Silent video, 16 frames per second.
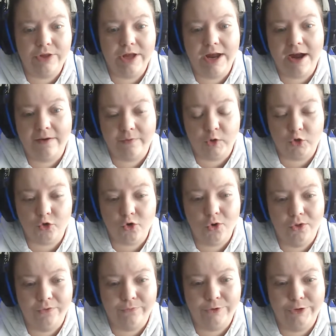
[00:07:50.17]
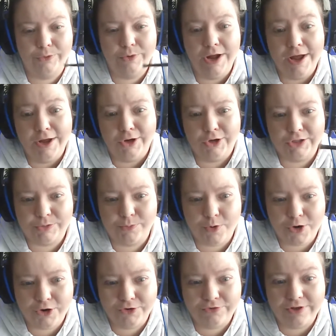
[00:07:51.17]
They have control over you because
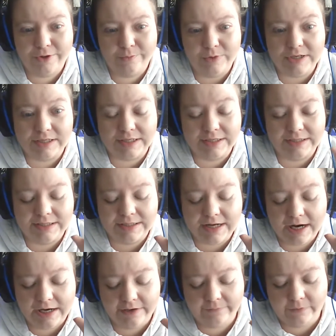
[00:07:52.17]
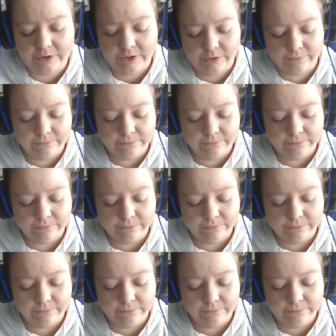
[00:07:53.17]
part of them is inside of you.